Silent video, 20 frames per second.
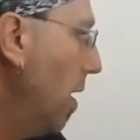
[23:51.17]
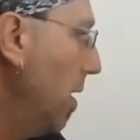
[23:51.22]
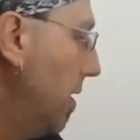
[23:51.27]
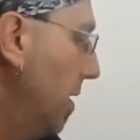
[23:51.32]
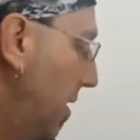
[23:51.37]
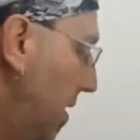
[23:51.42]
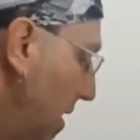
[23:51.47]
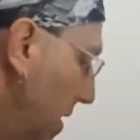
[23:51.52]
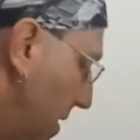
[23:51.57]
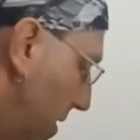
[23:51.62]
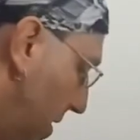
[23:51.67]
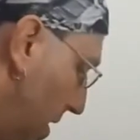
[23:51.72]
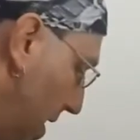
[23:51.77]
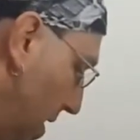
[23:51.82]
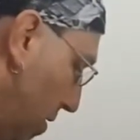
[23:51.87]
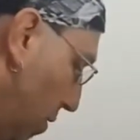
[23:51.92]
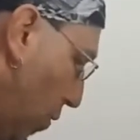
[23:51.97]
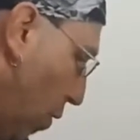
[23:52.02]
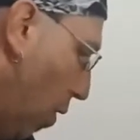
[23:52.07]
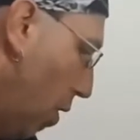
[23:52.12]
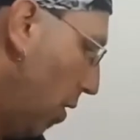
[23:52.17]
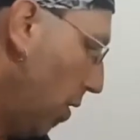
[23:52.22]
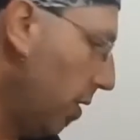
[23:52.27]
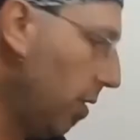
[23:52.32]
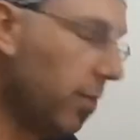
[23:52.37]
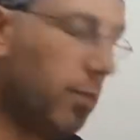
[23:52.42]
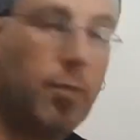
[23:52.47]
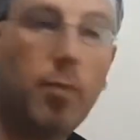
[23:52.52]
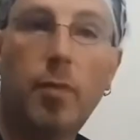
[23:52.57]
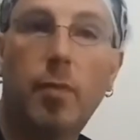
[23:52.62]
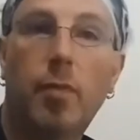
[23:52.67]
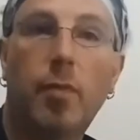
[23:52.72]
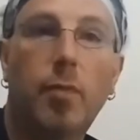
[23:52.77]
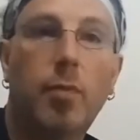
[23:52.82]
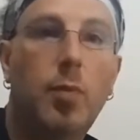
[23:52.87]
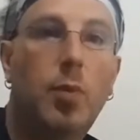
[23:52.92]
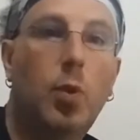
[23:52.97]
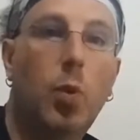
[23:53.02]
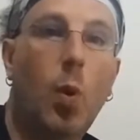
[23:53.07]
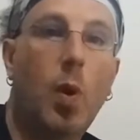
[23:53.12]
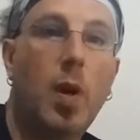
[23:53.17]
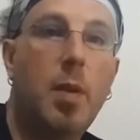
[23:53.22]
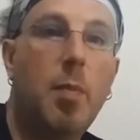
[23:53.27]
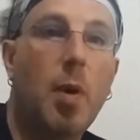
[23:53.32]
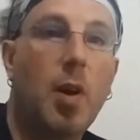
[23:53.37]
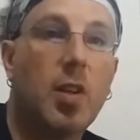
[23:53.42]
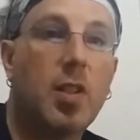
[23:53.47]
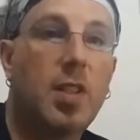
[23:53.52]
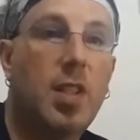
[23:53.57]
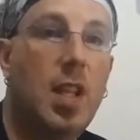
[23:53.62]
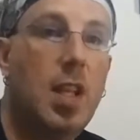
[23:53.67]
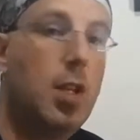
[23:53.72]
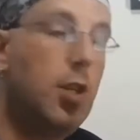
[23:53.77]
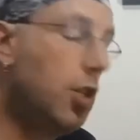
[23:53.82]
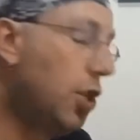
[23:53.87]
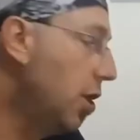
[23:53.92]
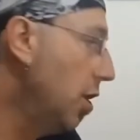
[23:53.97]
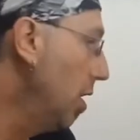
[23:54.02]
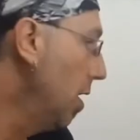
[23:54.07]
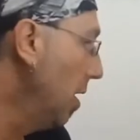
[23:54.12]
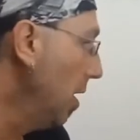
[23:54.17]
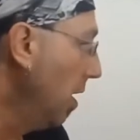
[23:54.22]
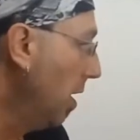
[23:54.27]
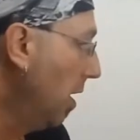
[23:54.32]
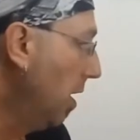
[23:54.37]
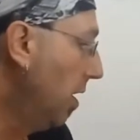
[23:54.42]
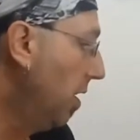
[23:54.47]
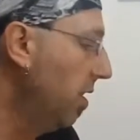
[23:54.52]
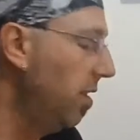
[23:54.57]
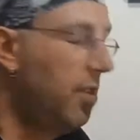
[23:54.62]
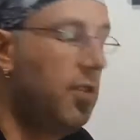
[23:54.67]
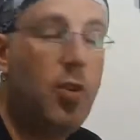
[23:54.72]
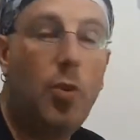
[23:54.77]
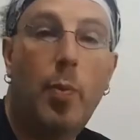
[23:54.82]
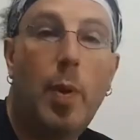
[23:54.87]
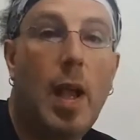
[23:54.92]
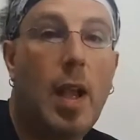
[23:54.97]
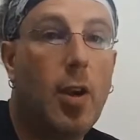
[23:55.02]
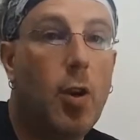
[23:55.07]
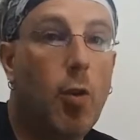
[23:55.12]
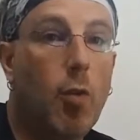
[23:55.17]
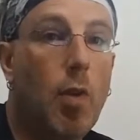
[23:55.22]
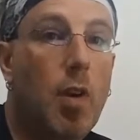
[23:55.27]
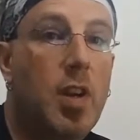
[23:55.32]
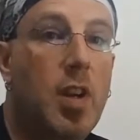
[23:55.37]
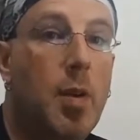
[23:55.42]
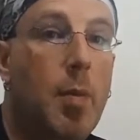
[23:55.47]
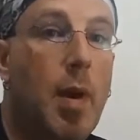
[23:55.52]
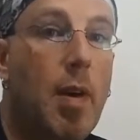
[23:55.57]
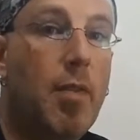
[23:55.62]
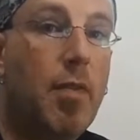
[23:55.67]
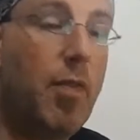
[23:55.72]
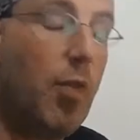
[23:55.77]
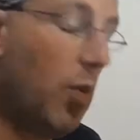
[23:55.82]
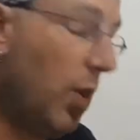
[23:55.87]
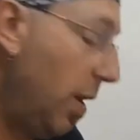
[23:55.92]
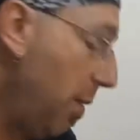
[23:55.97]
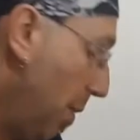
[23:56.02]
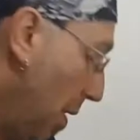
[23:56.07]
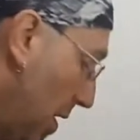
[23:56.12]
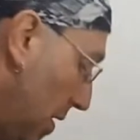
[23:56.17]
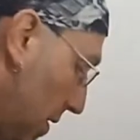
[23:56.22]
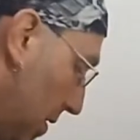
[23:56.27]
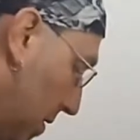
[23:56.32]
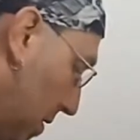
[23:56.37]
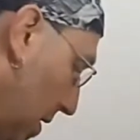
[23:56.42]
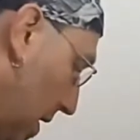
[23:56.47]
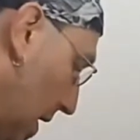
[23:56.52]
Since these are all $20 each, the 2-pack will run you about $40